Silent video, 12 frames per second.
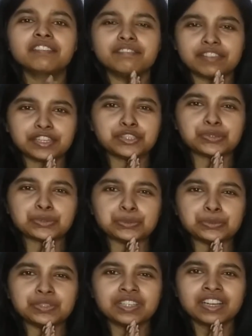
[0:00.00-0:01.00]
very
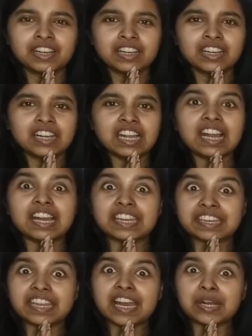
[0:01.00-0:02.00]
soon.
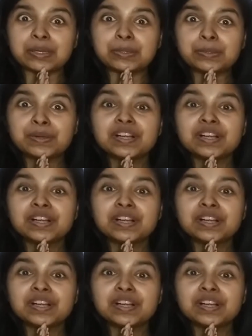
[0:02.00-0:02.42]
And now